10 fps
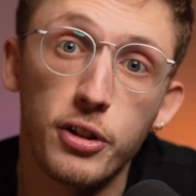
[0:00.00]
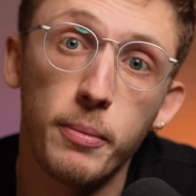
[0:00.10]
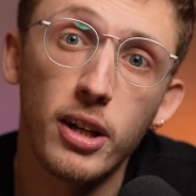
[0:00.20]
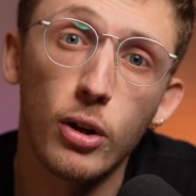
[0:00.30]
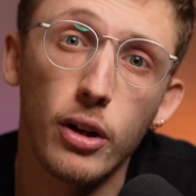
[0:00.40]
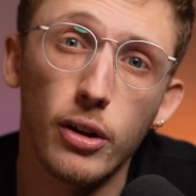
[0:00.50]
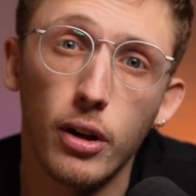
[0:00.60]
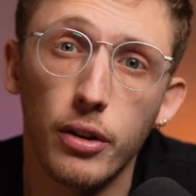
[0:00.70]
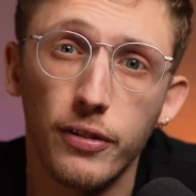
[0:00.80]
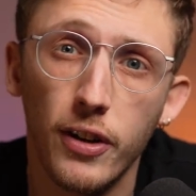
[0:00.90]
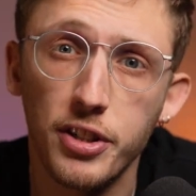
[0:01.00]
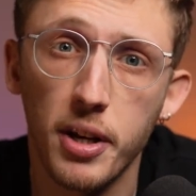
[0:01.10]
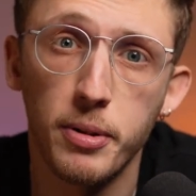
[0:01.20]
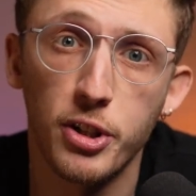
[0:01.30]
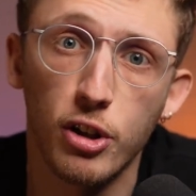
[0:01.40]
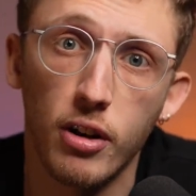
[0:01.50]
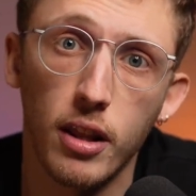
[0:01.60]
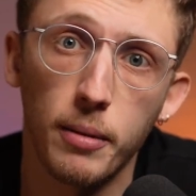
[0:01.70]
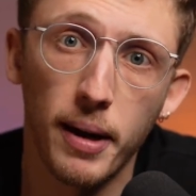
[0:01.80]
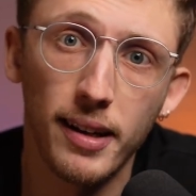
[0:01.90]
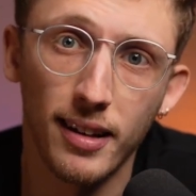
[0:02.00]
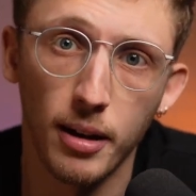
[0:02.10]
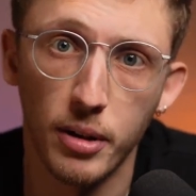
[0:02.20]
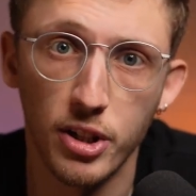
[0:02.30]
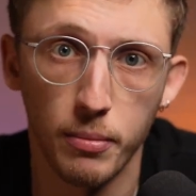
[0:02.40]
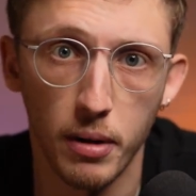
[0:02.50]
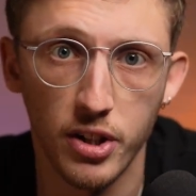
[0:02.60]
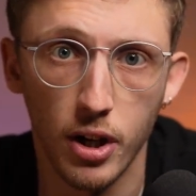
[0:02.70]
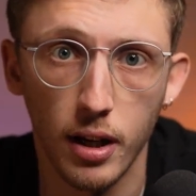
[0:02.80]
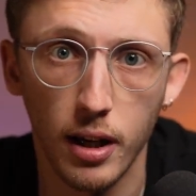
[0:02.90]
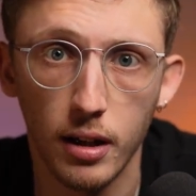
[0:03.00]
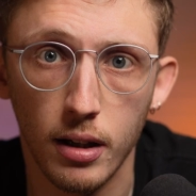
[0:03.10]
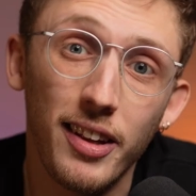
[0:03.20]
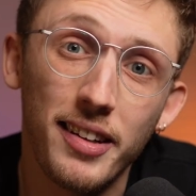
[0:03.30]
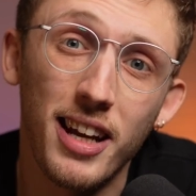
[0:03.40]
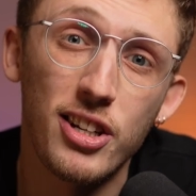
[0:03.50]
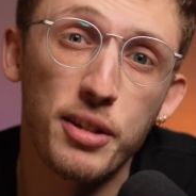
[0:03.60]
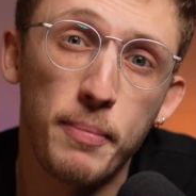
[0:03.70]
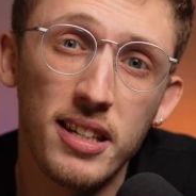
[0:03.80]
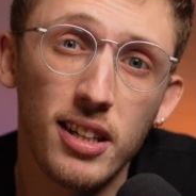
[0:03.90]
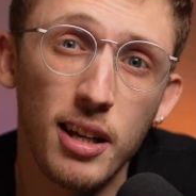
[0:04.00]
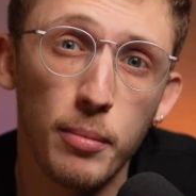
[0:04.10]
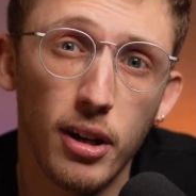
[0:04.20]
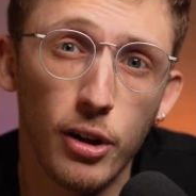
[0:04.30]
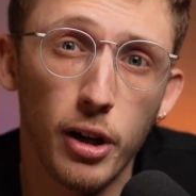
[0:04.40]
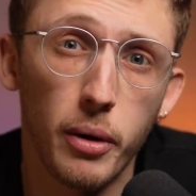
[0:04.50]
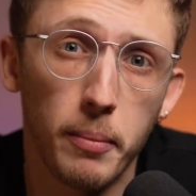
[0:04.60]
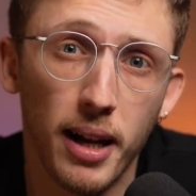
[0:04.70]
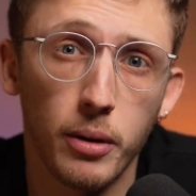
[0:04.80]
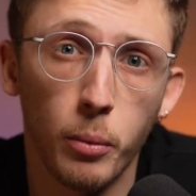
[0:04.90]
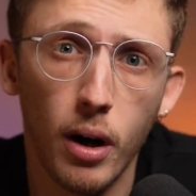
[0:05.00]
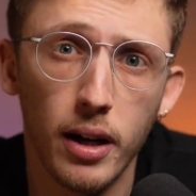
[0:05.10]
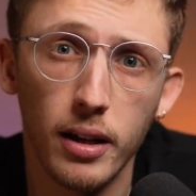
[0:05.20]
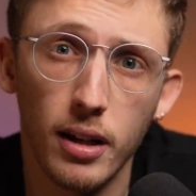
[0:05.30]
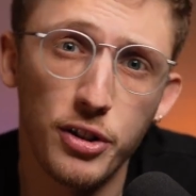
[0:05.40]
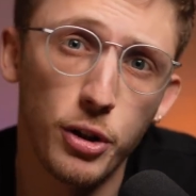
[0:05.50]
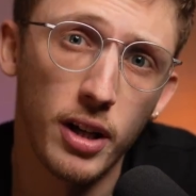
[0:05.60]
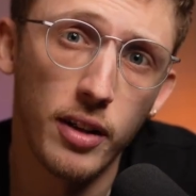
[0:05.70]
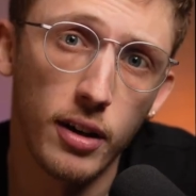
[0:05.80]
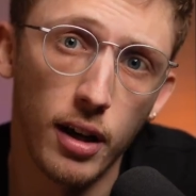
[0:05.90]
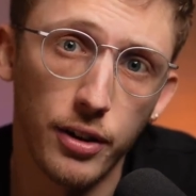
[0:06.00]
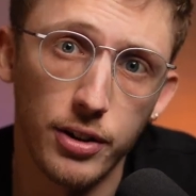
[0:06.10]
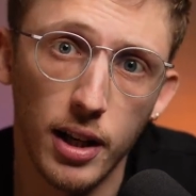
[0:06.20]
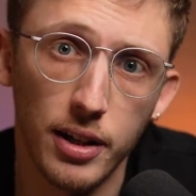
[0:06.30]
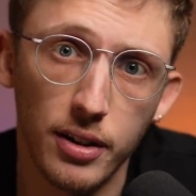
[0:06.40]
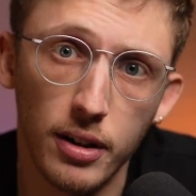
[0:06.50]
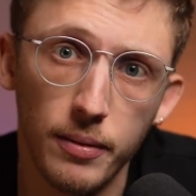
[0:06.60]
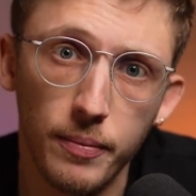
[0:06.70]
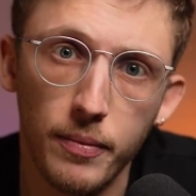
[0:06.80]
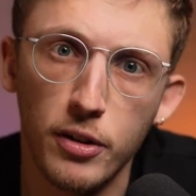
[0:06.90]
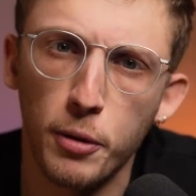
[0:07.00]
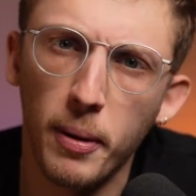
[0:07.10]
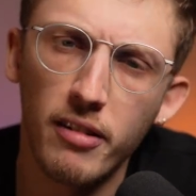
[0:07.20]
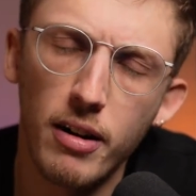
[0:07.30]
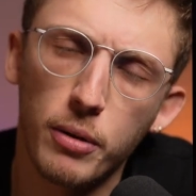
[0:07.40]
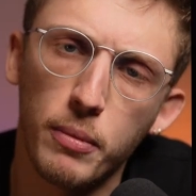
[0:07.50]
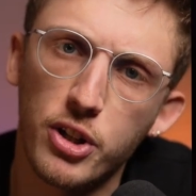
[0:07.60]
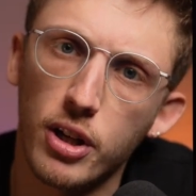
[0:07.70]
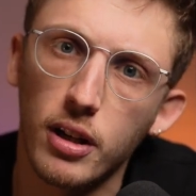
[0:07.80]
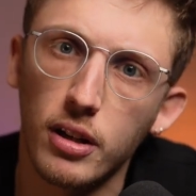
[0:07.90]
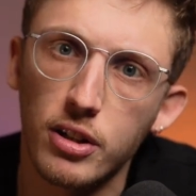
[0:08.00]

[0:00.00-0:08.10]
to make your logo, the first step is to create the basic image in Midjourney. At this stage, it's best to keep the logo in black and white, as you can add the colours later. So play around in Midjourney